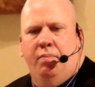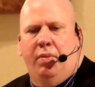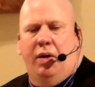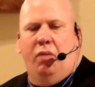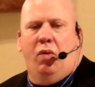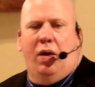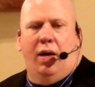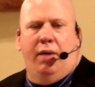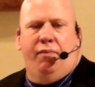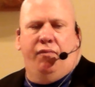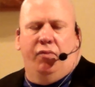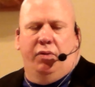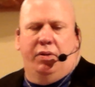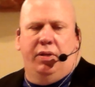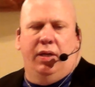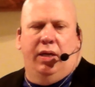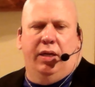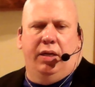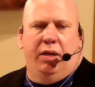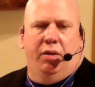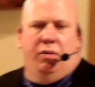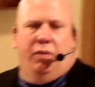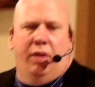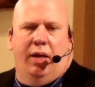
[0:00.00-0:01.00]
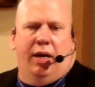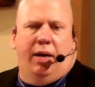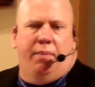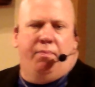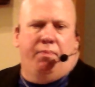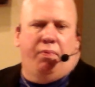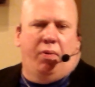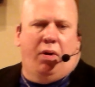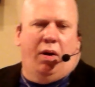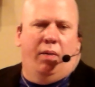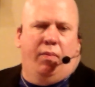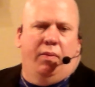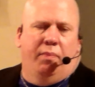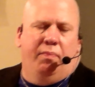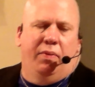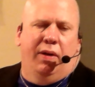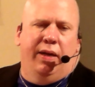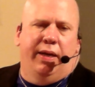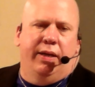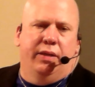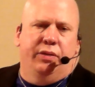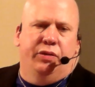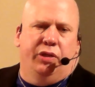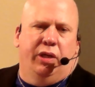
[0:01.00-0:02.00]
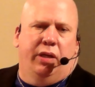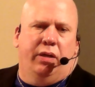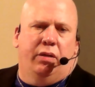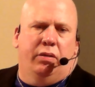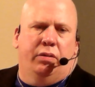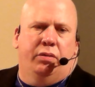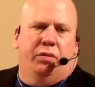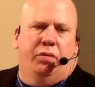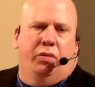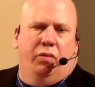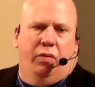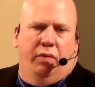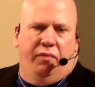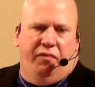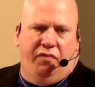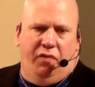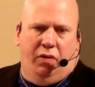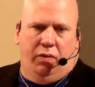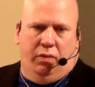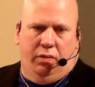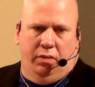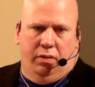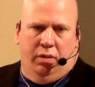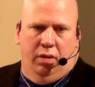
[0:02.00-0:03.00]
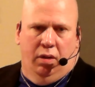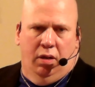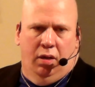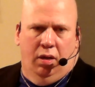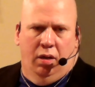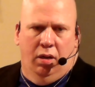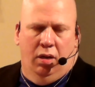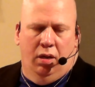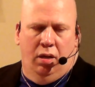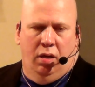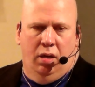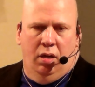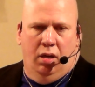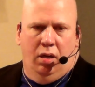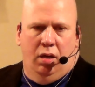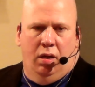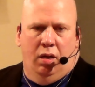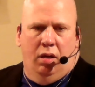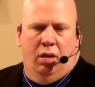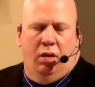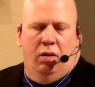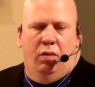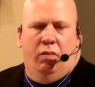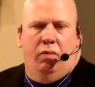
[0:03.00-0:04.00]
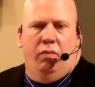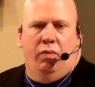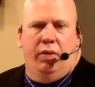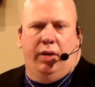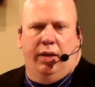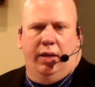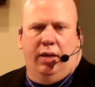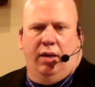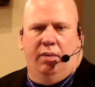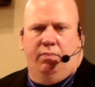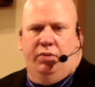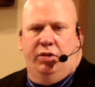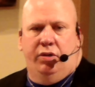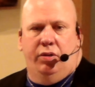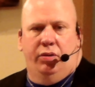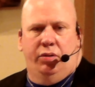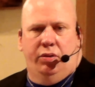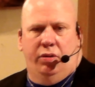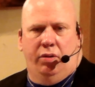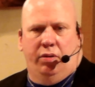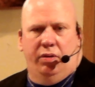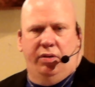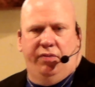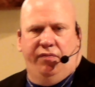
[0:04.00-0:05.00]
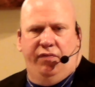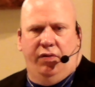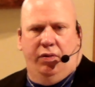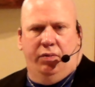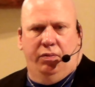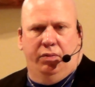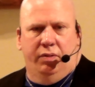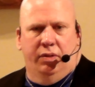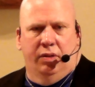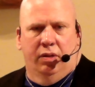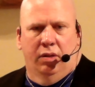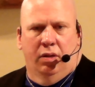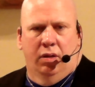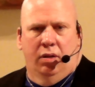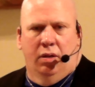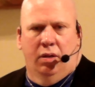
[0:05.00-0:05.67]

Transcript: My wife will tell you that I'm probably gentle to a fault when it comes to church folks.